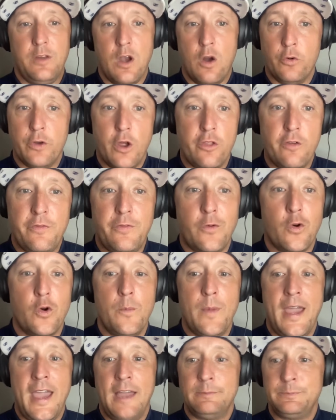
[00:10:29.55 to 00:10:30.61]
you don't know the
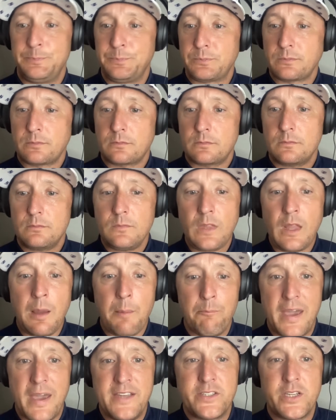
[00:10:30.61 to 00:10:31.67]
format,
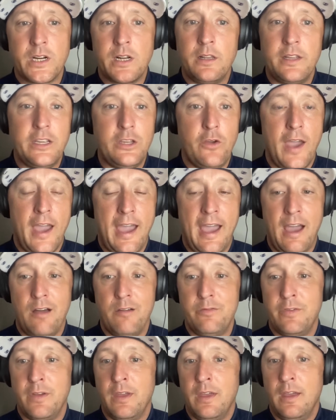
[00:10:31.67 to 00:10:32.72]
basically you have